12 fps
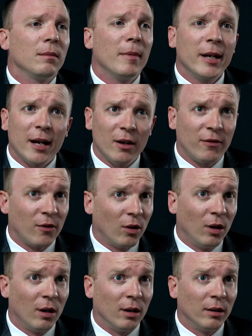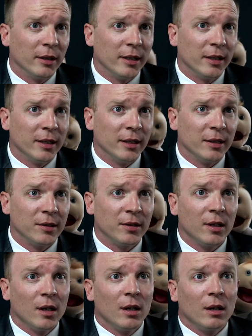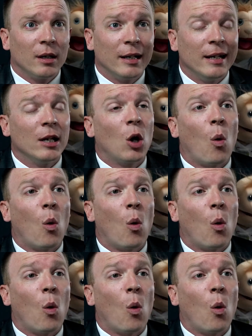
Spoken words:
Medicare for All is getting